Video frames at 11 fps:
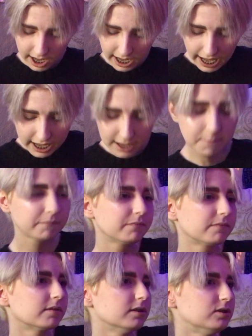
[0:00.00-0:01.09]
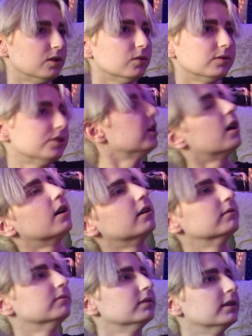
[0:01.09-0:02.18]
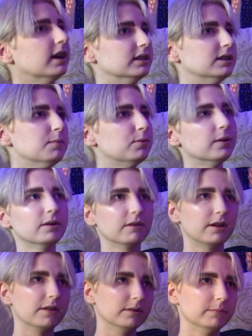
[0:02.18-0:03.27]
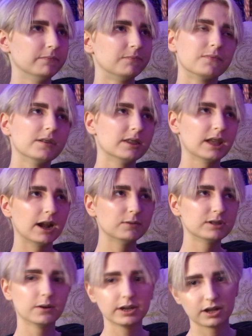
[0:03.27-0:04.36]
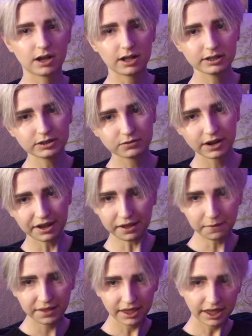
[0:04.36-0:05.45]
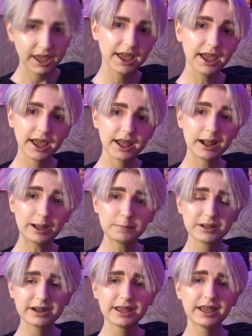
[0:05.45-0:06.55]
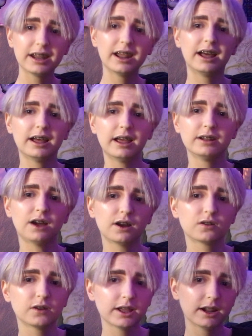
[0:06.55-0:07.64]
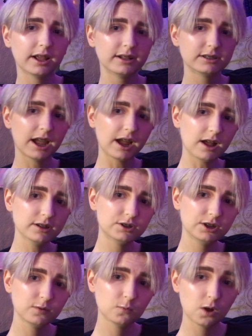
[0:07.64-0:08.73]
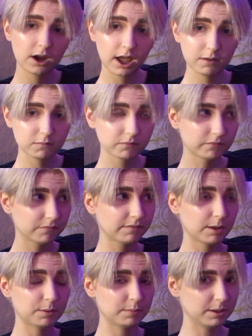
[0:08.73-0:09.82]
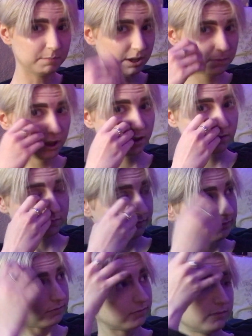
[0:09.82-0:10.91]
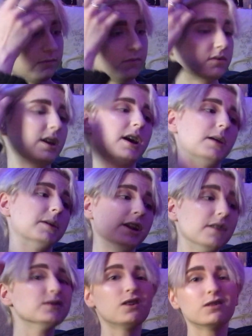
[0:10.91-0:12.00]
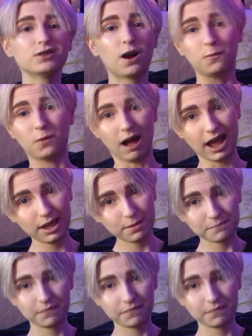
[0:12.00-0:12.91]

I told y'all at some point or another that I was going to college right now and I'm going to get a doctorate in psychology one day. I'm going to be a big man. Uh, but I never told y'all why.